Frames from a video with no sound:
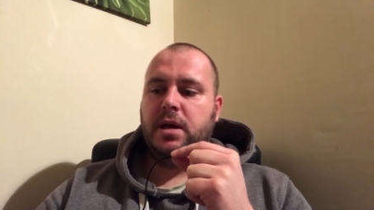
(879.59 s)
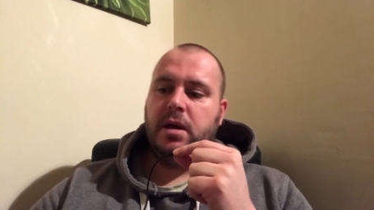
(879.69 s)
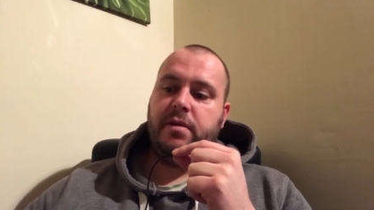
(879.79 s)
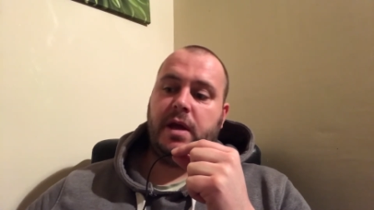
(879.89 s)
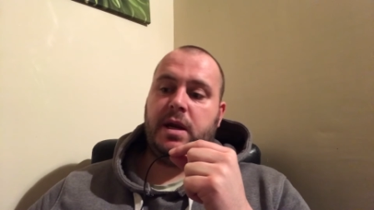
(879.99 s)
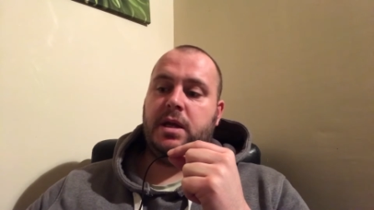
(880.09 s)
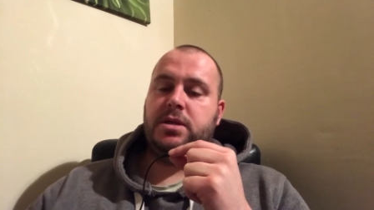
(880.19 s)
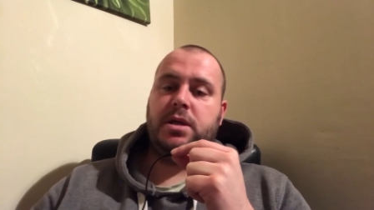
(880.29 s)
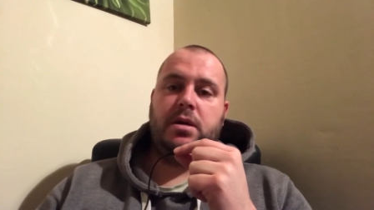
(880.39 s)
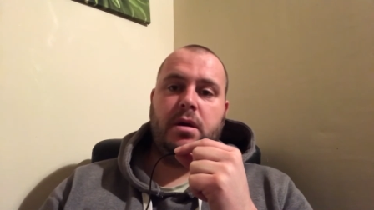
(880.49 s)
They need to
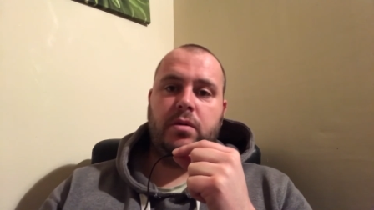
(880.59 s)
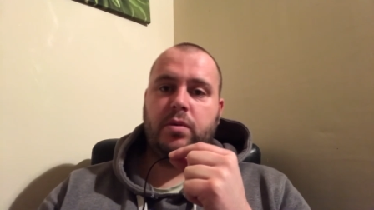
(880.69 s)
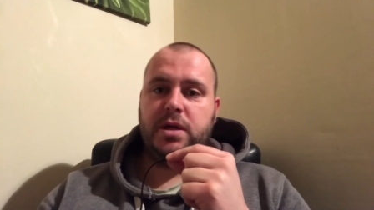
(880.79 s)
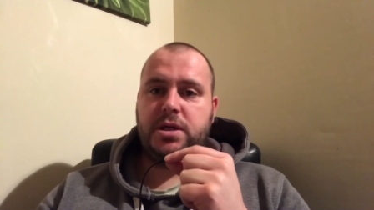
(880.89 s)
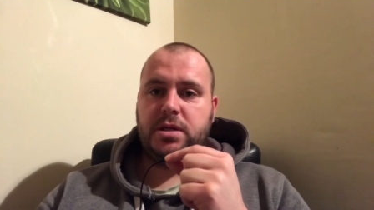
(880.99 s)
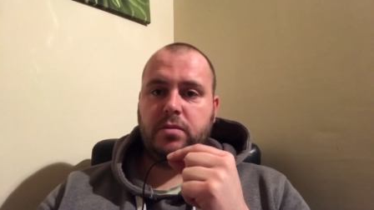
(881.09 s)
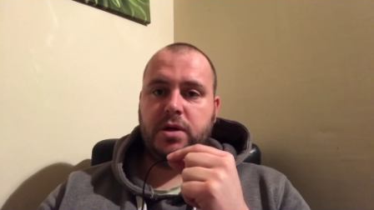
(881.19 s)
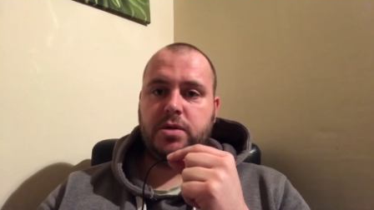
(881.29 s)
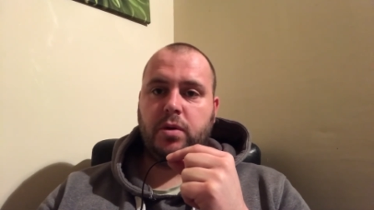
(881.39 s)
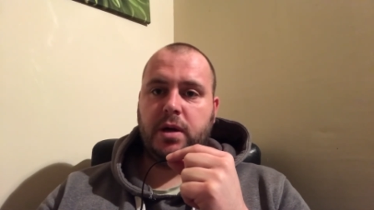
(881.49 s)
know which
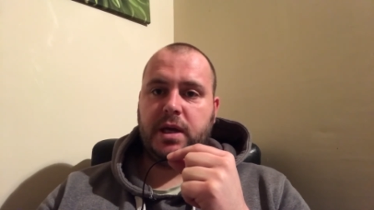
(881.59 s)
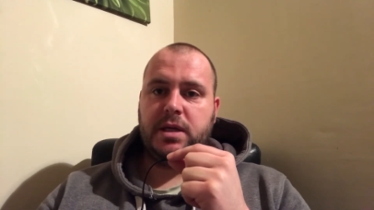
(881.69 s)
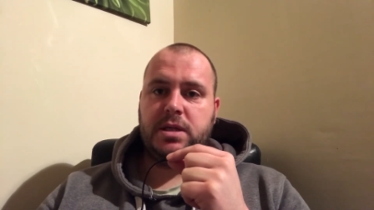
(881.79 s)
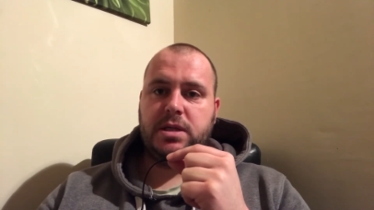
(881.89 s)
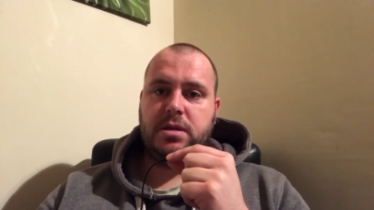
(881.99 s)
one it is,